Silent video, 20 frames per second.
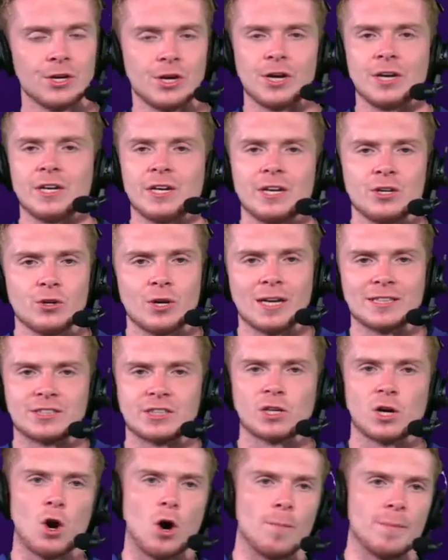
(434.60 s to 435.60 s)
know, you guys can
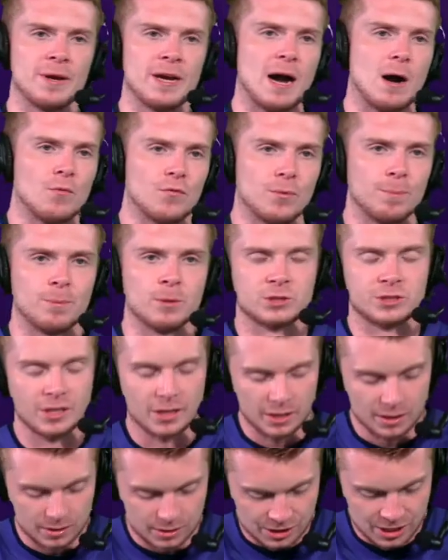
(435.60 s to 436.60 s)
call me out for pushing
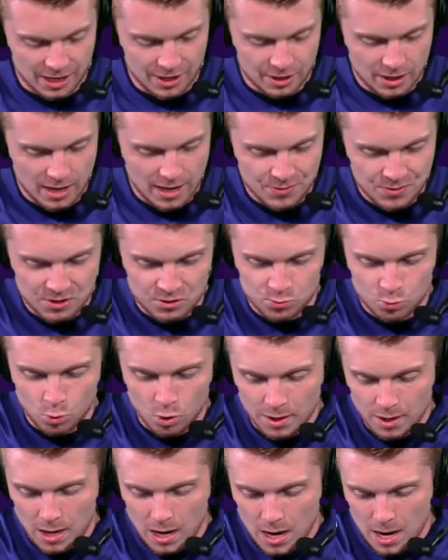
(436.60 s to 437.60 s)
an agenda on this
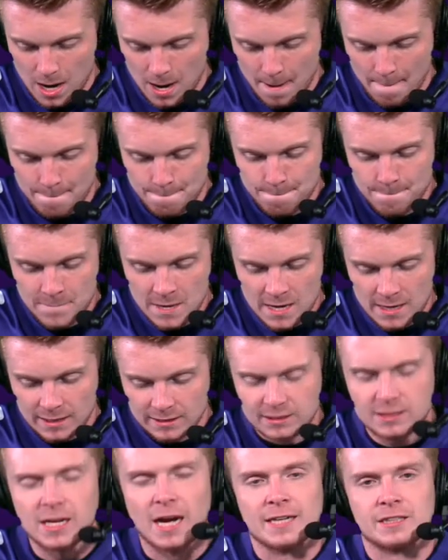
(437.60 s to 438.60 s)
one.
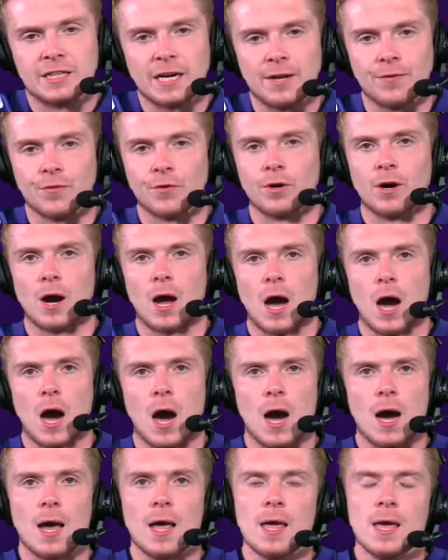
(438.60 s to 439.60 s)
It's Ty Chandler.
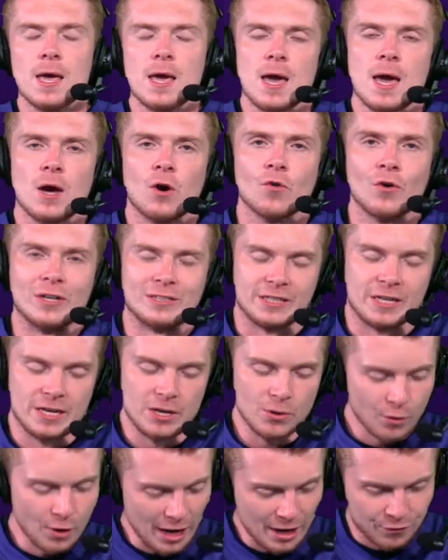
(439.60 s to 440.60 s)
Listen, he
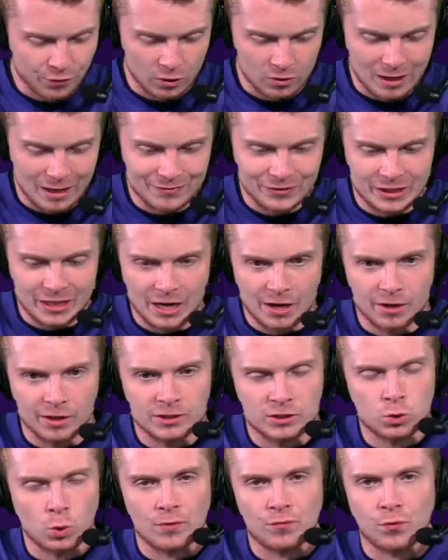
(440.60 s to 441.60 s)
ran for 11 carries,
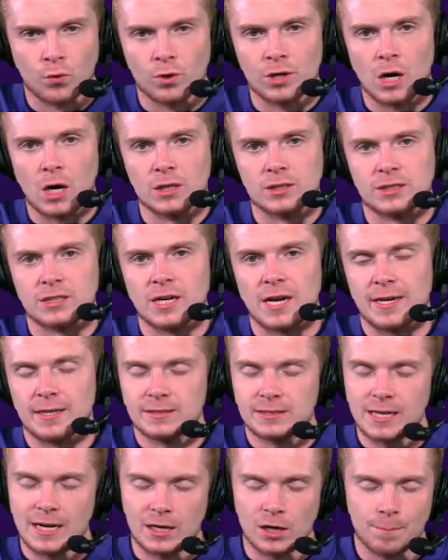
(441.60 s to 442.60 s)
24 yards tonight.
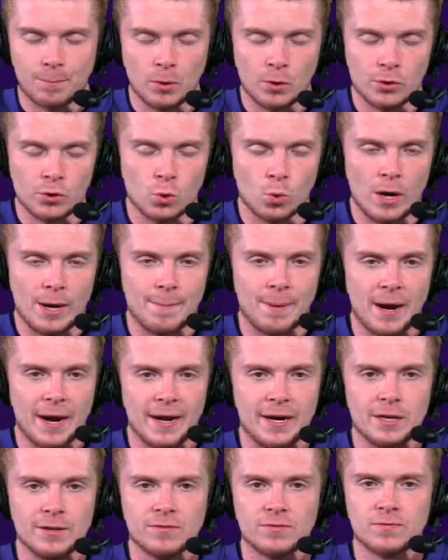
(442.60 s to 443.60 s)
It's not going to blow you away by
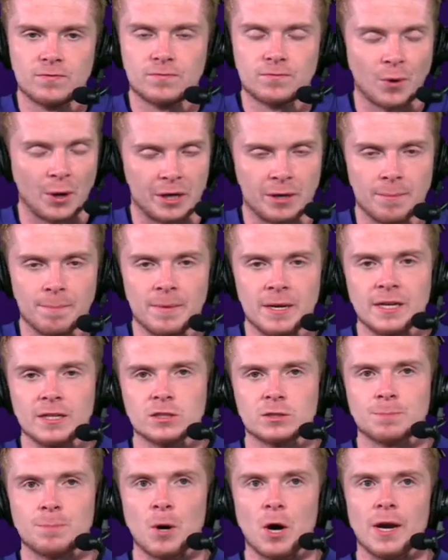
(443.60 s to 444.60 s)
any freaking
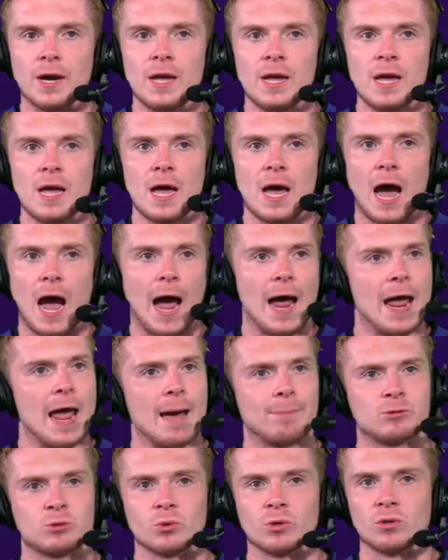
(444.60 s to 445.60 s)
means, but I
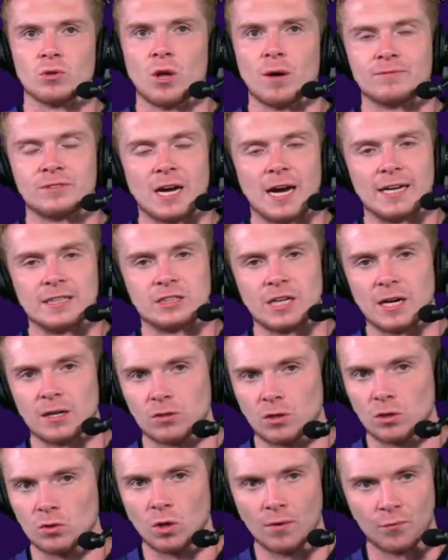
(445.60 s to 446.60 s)
absolutely love Ty
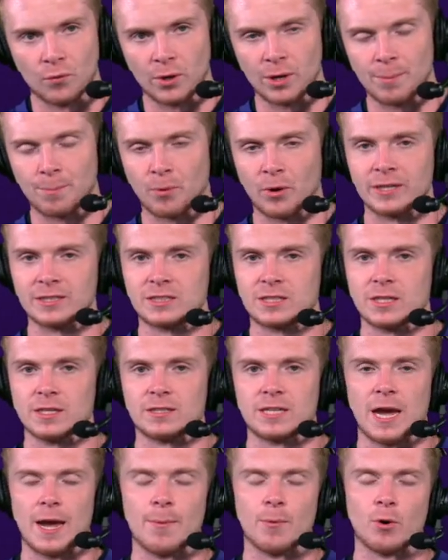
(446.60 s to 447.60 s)
Chandler. I love what he brings to the
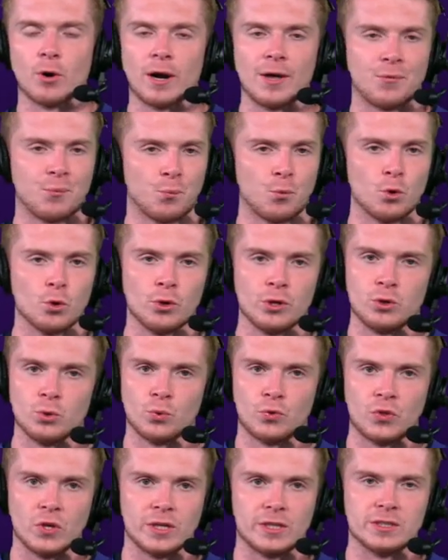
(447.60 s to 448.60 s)
table, and I really do
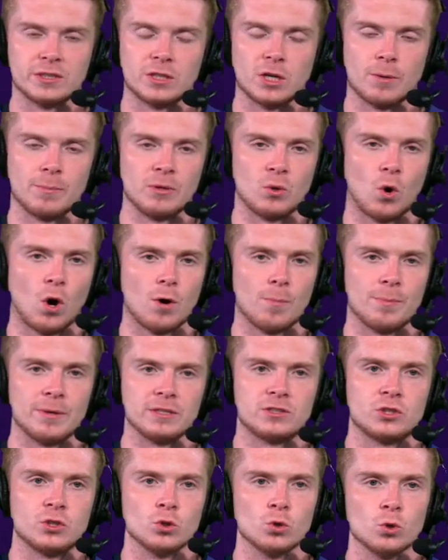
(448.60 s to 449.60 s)
think he's going to be the
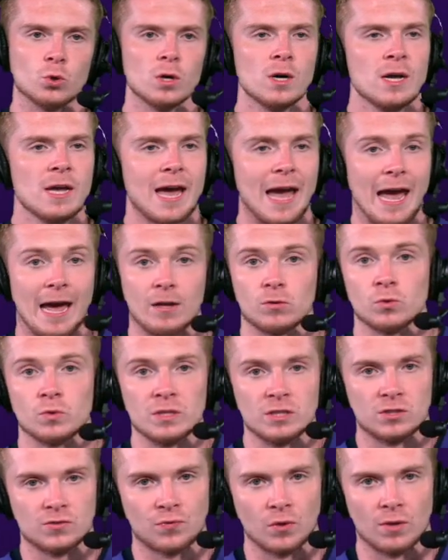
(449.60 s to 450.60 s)
RB2 at
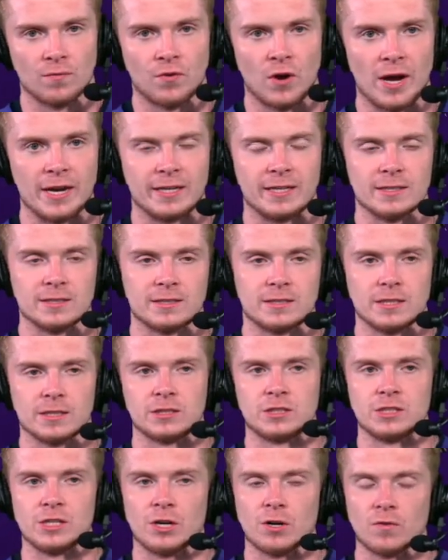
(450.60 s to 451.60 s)
least for the Vikings this
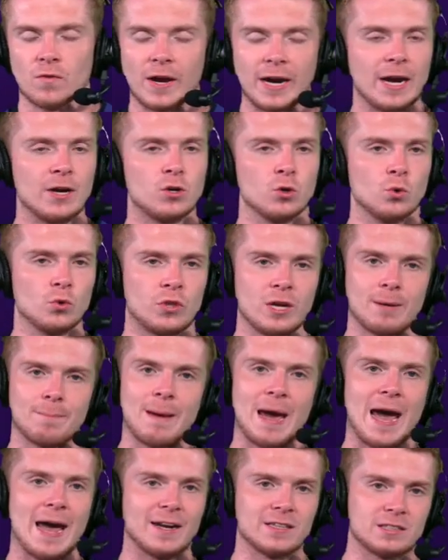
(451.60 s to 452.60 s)
year. Like, I do think
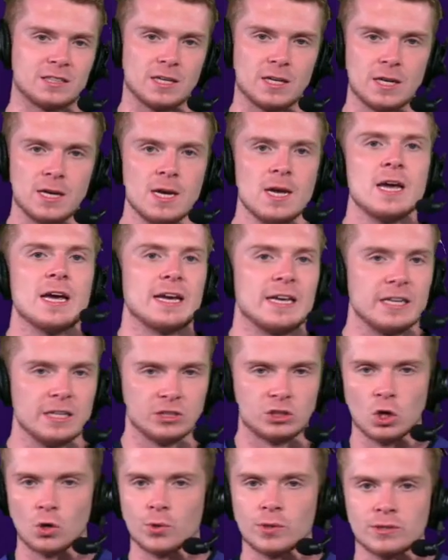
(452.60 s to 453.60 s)
Madison, he's
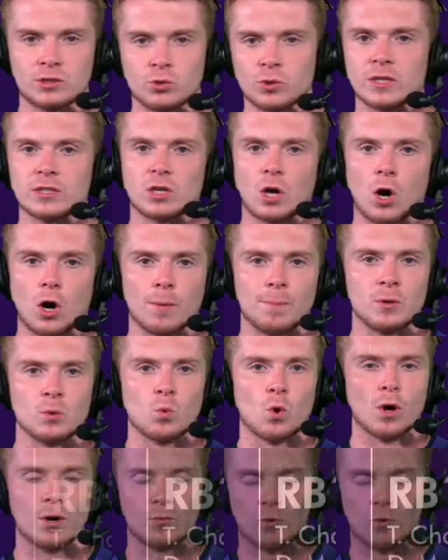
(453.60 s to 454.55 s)
going to get the RB1